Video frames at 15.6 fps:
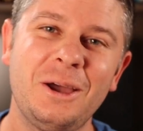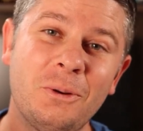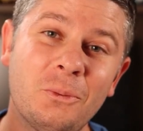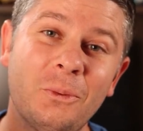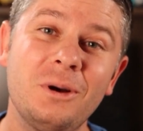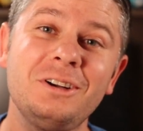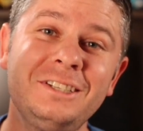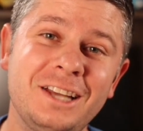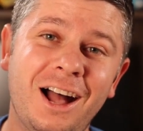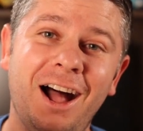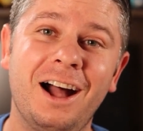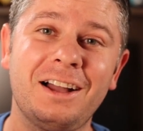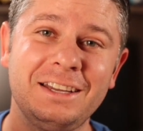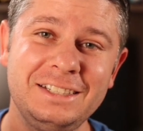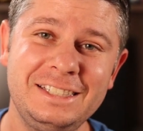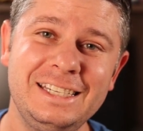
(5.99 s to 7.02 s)
We're
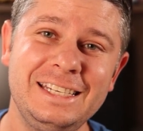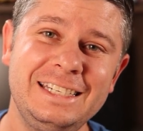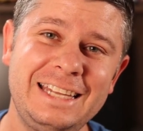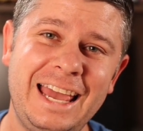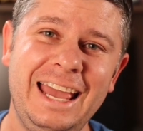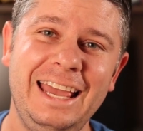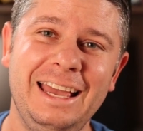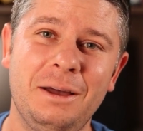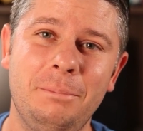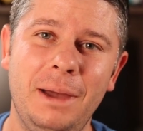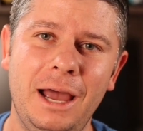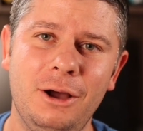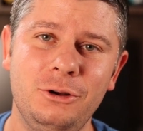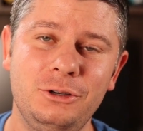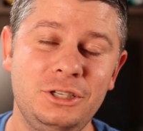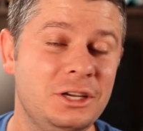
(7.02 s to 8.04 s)
talking today
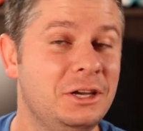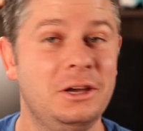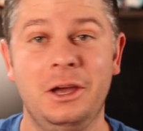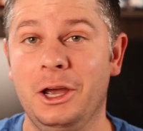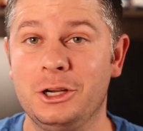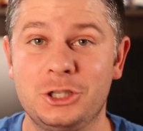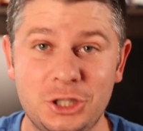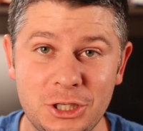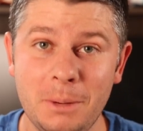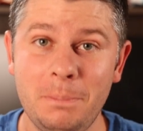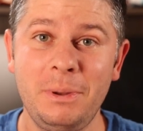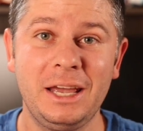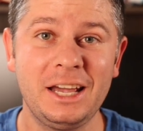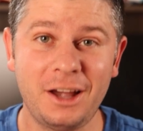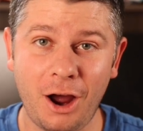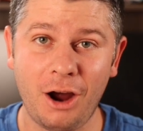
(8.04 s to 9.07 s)
about
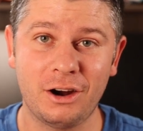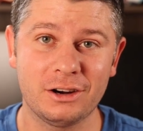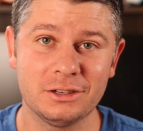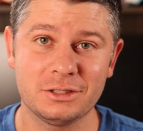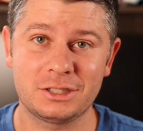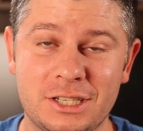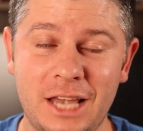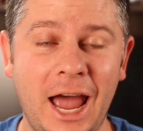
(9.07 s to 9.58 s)
shipping cards.